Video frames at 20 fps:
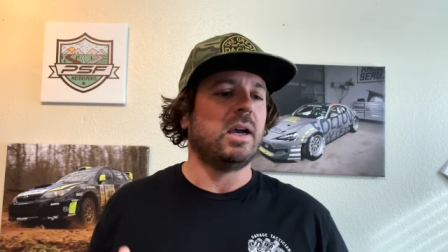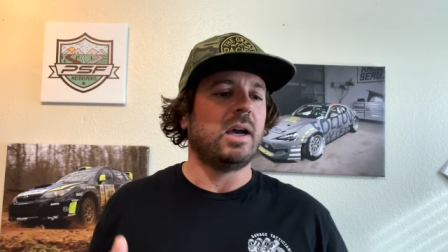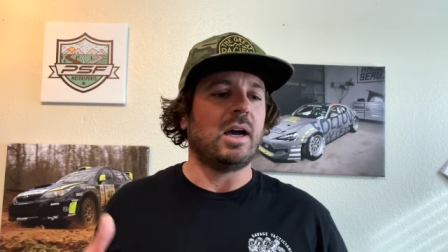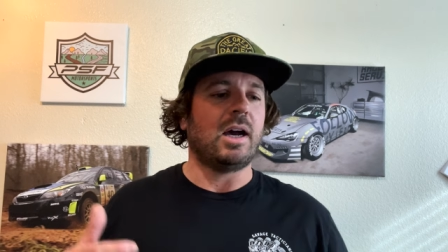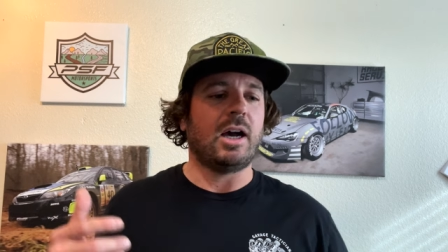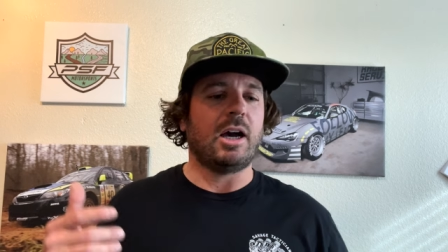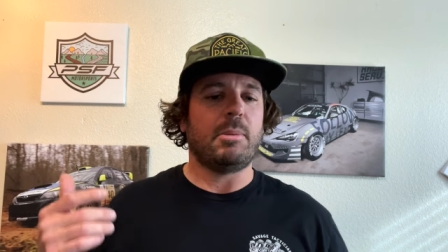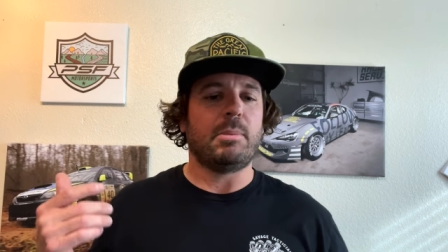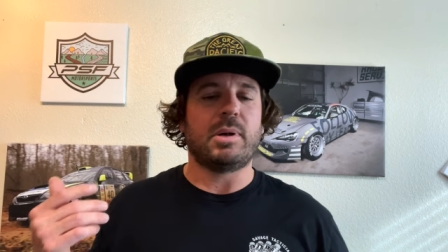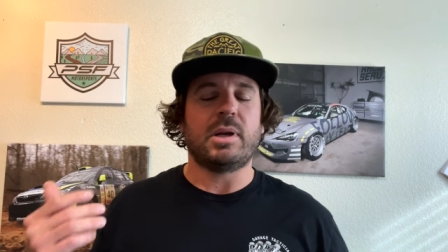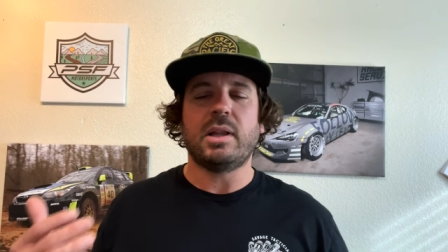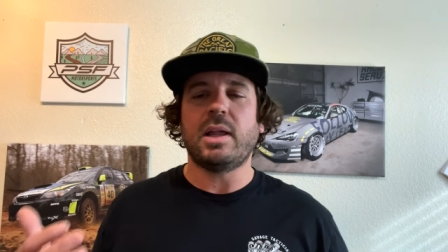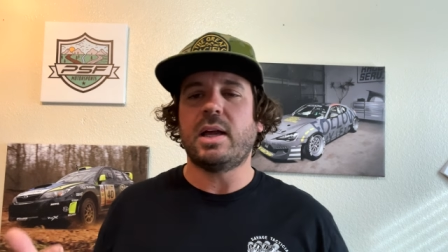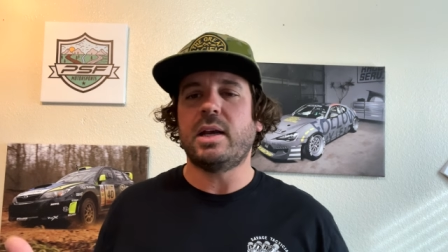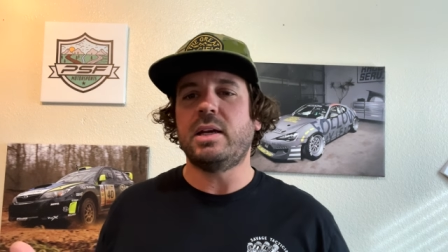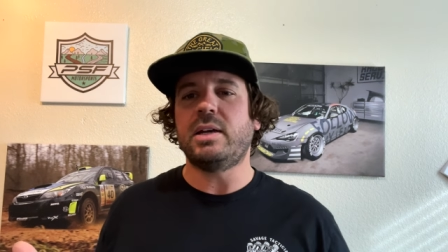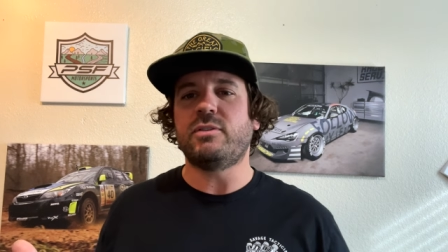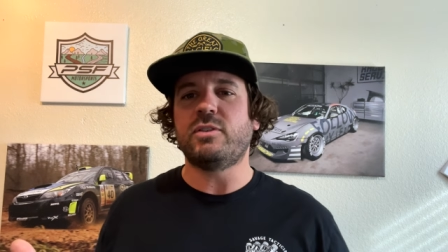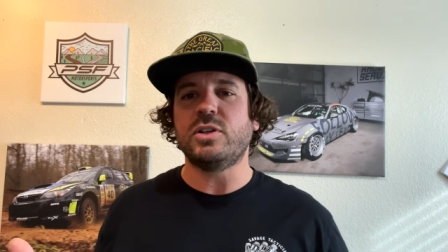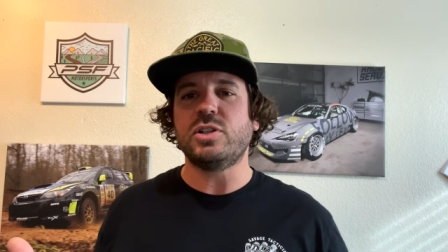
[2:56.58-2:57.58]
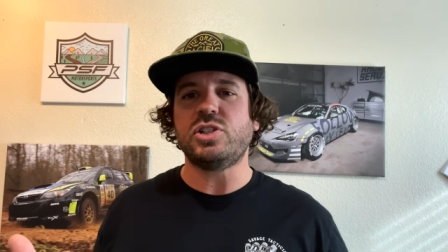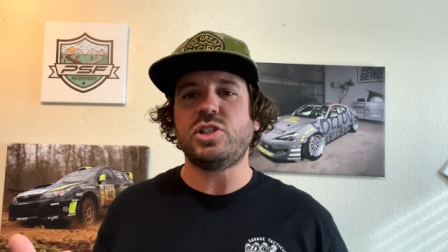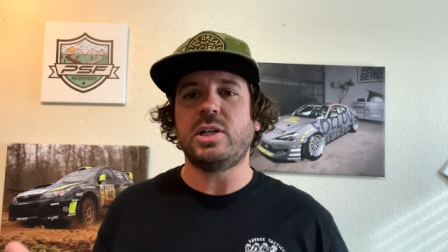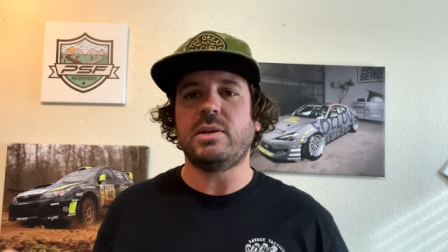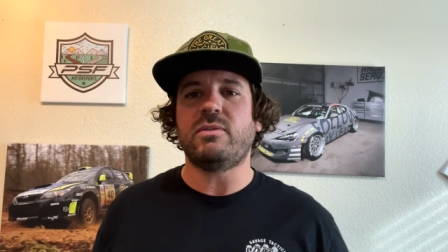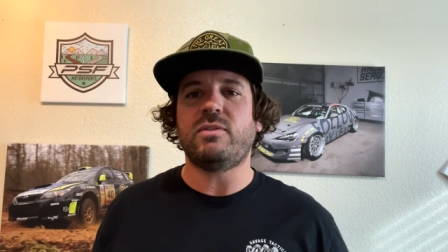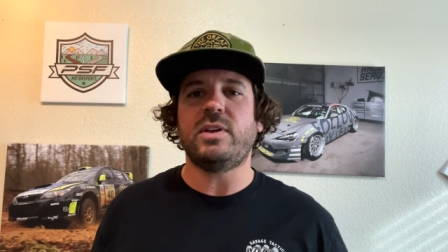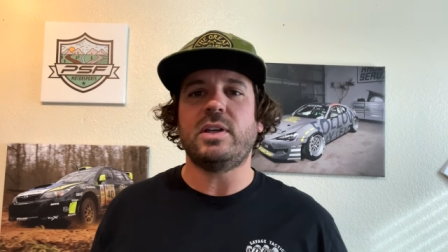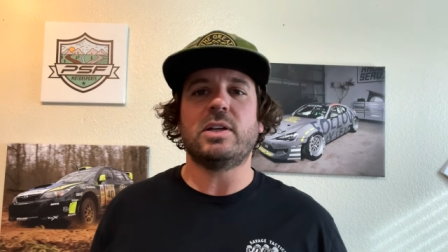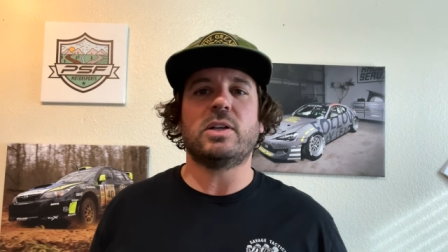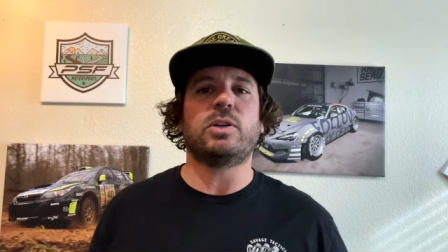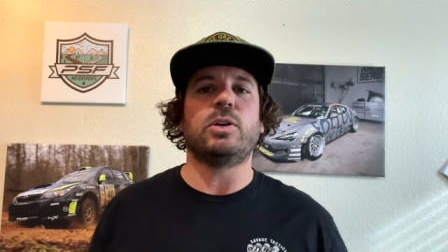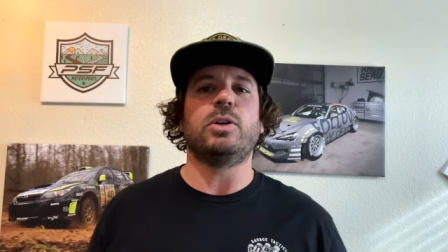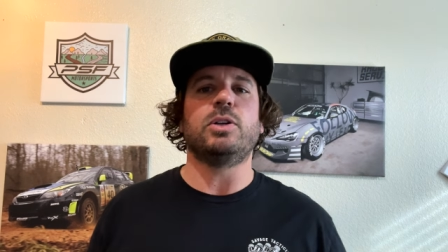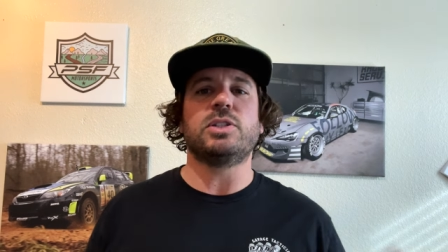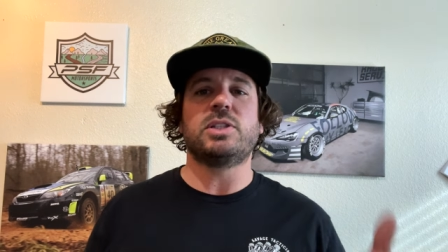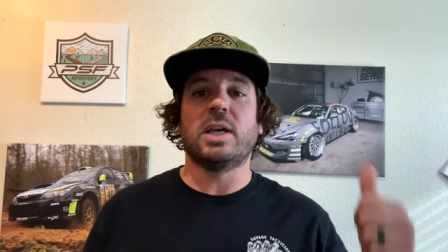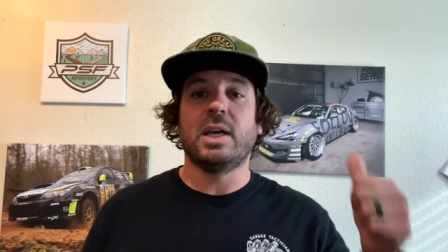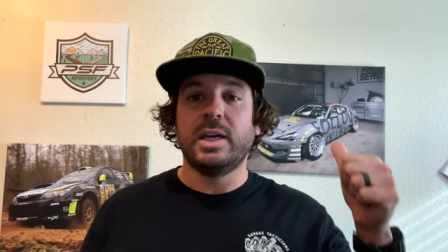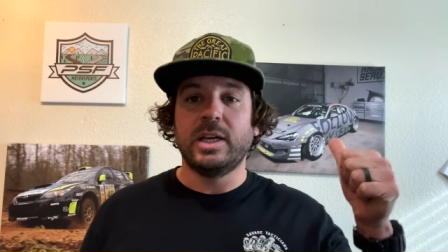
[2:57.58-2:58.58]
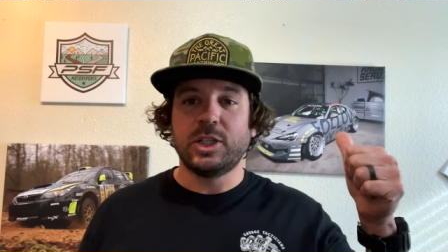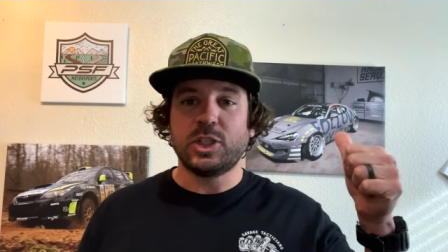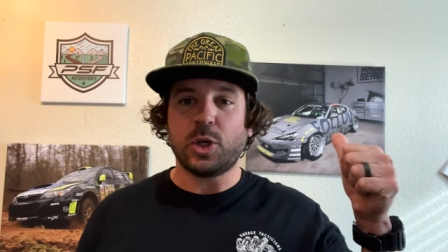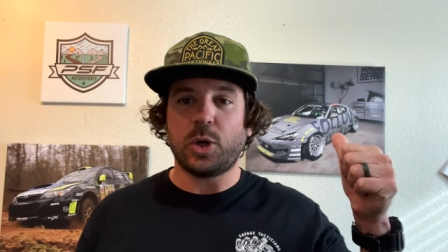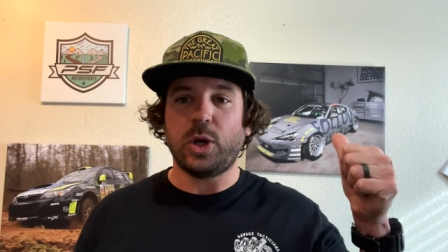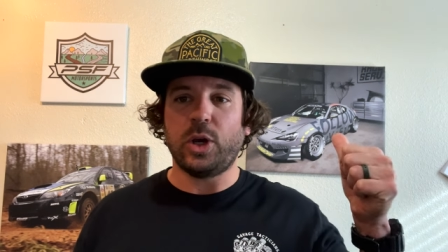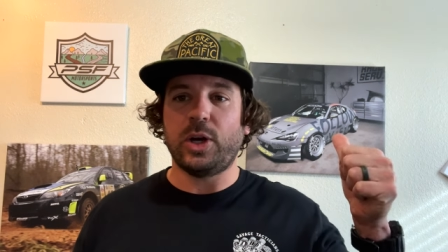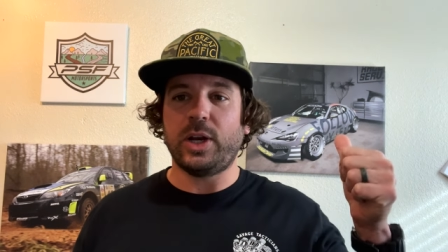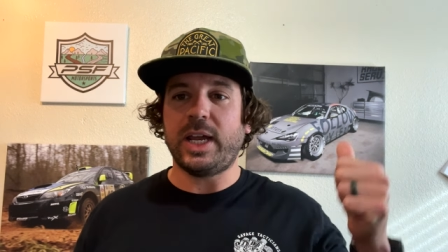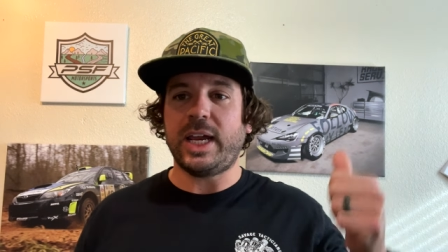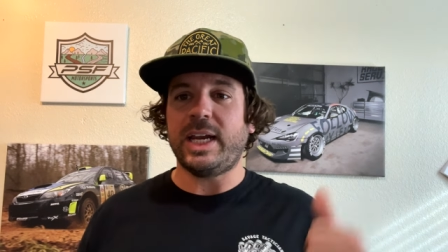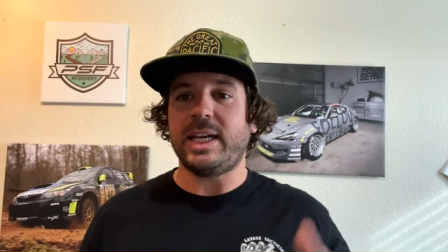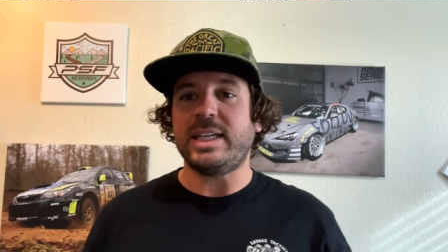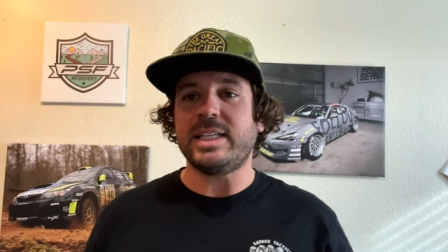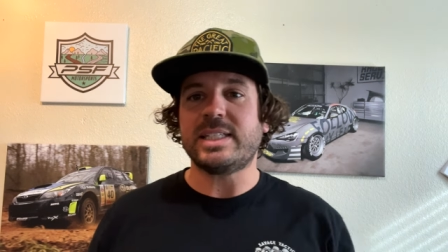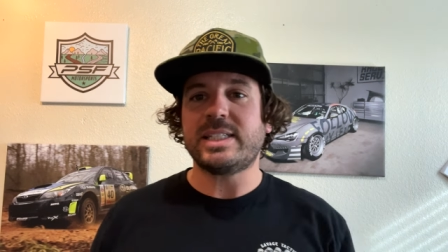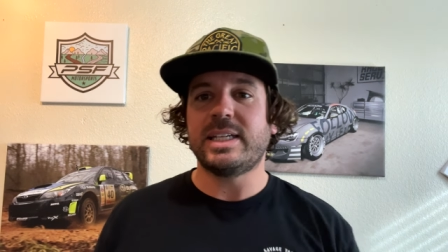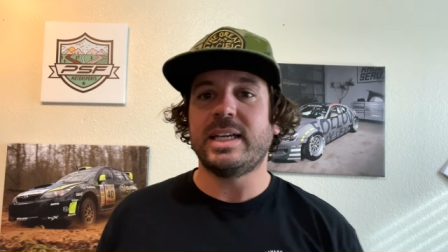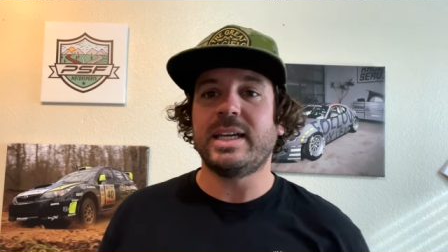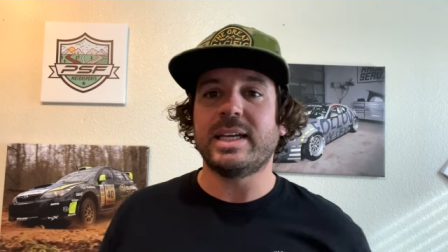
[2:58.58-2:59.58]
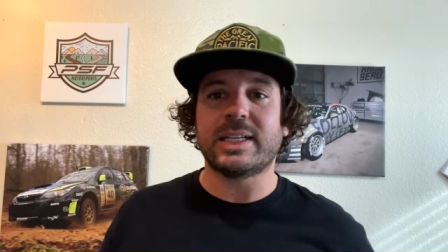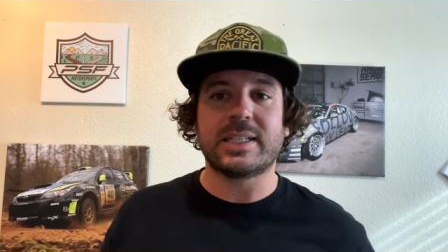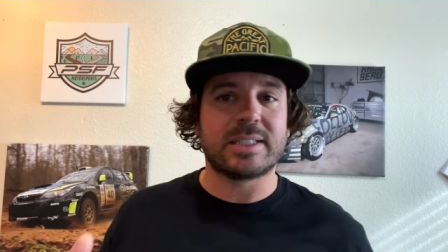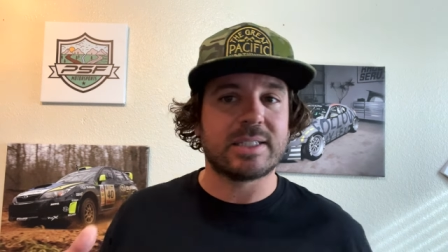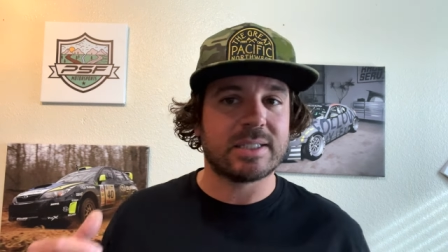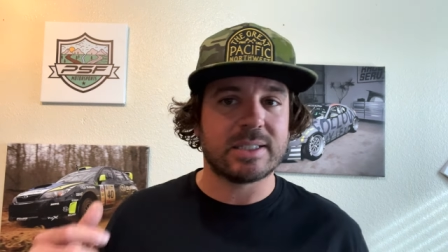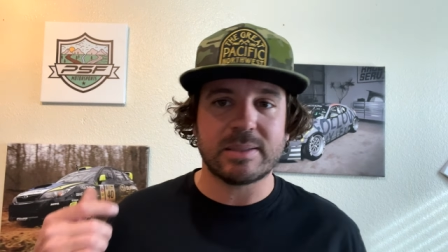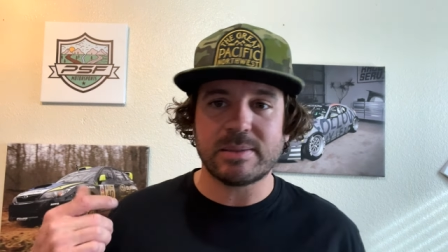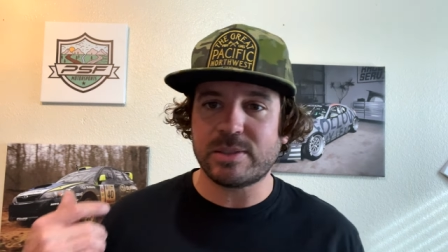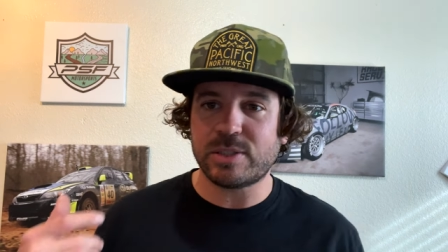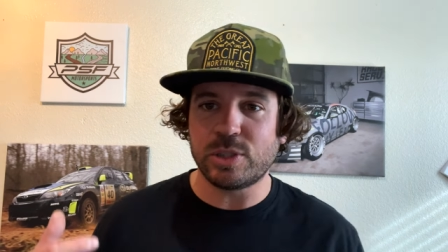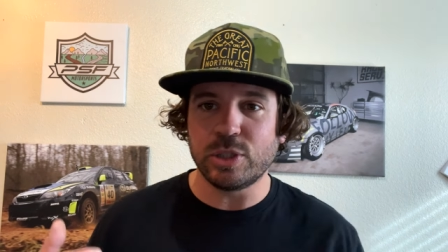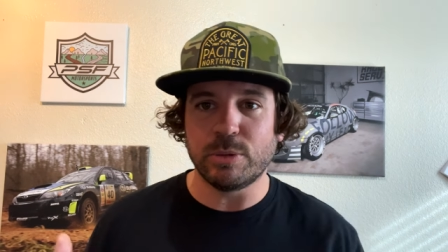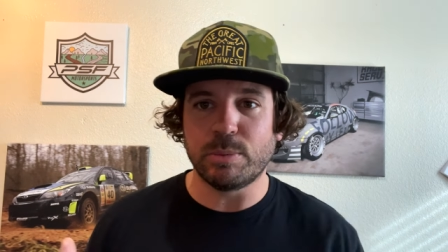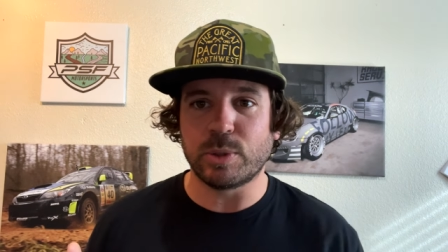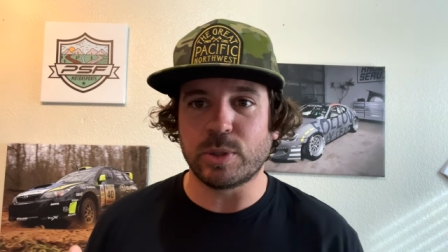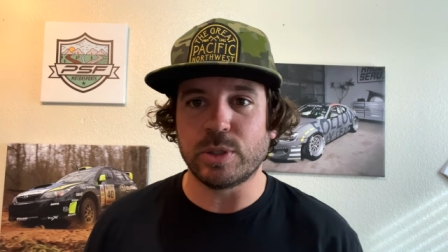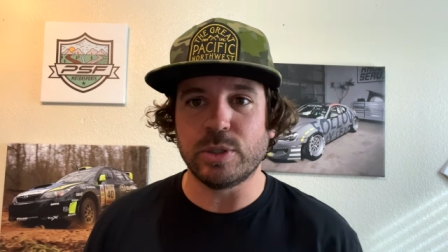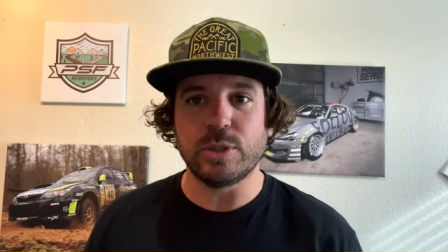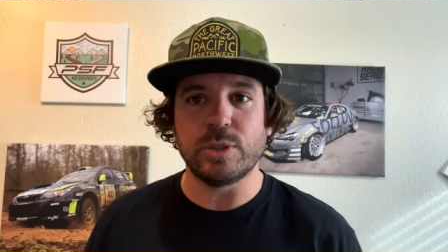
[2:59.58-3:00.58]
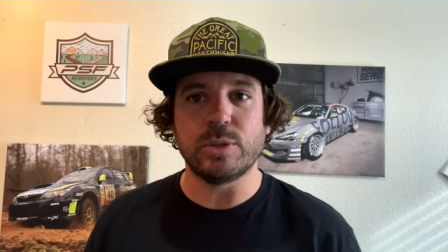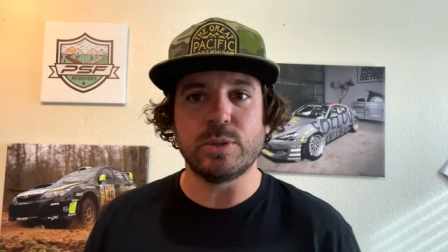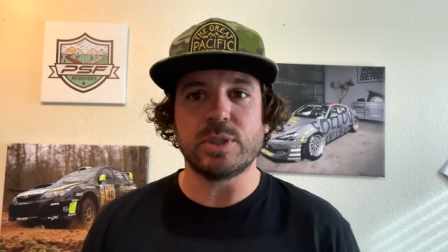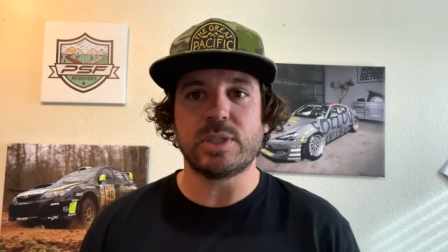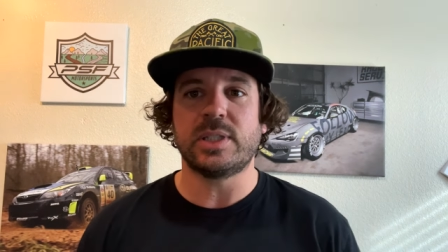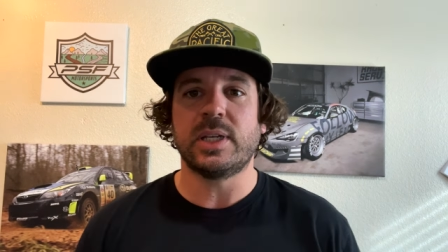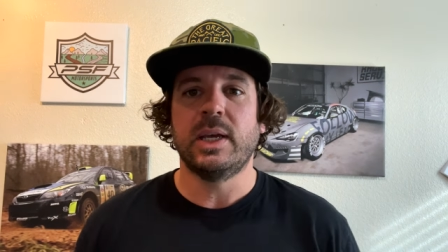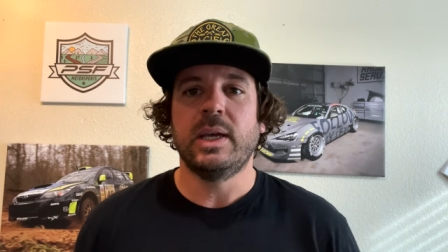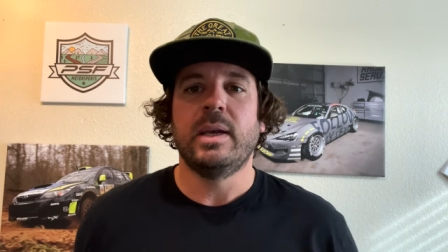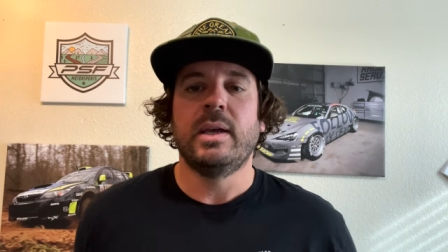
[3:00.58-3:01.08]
um, but a lot of different Jeep vehicles, Toyota 86, Subarus,